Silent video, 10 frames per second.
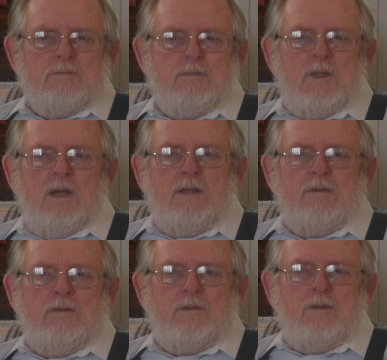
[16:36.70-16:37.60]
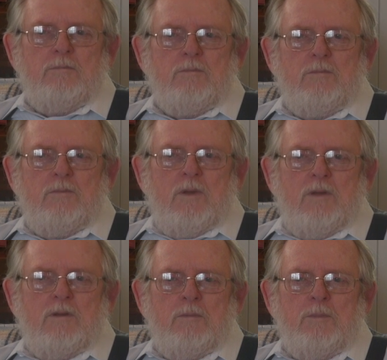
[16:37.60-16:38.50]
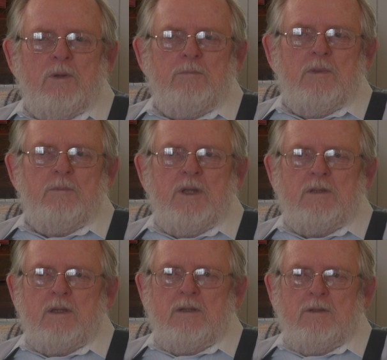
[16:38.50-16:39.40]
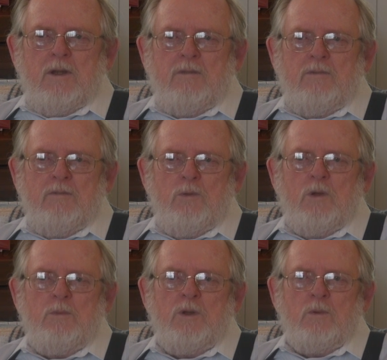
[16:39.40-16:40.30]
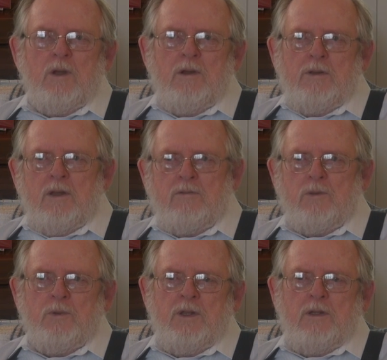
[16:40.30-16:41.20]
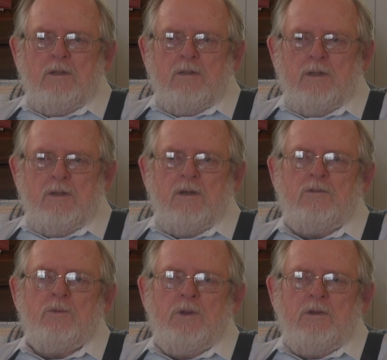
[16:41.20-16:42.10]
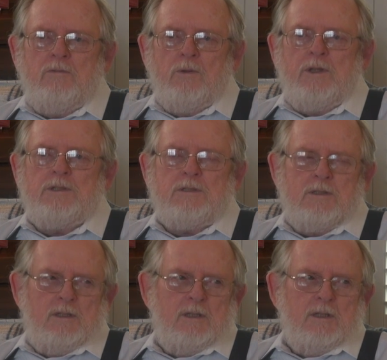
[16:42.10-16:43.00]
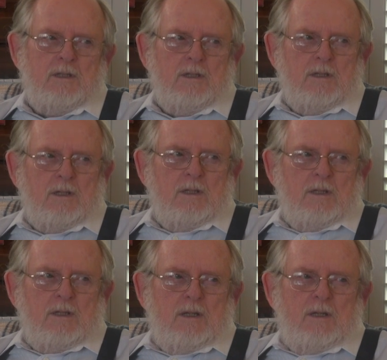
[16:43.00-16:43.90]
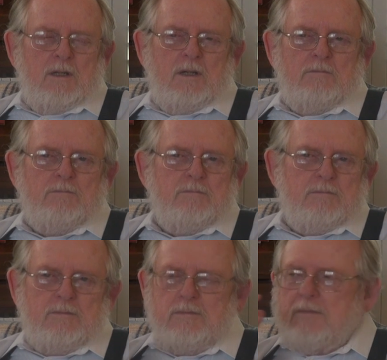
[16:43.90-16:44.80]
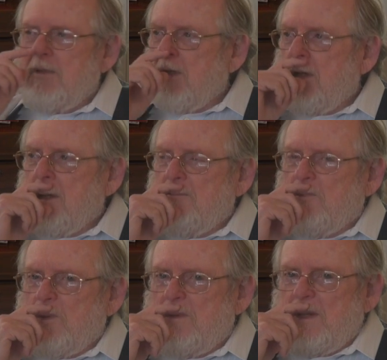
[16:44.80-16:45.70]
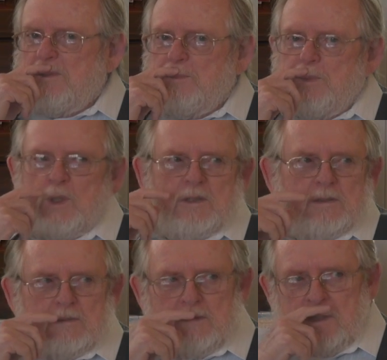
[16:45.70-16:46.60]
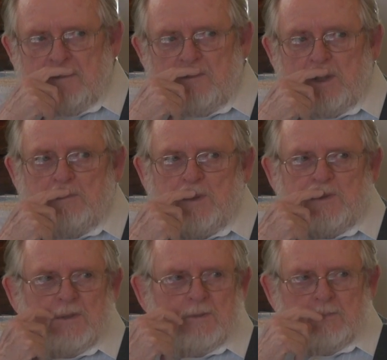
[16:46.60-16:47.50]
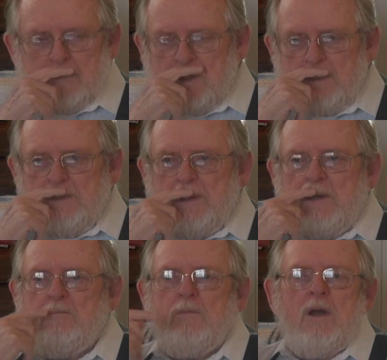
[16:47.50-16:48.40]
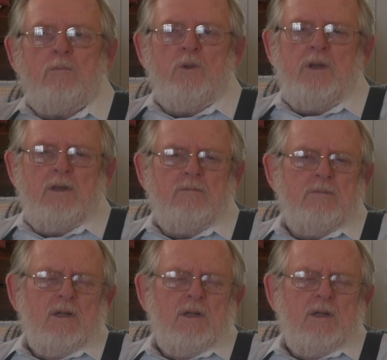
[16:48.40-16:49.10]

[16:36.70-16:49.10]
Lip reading: Yeah, the main thing you have, if you want to be a writer, you have to read, and you have to read voraciously. I got 4,000 books, and I've read most of them, and I'm reading,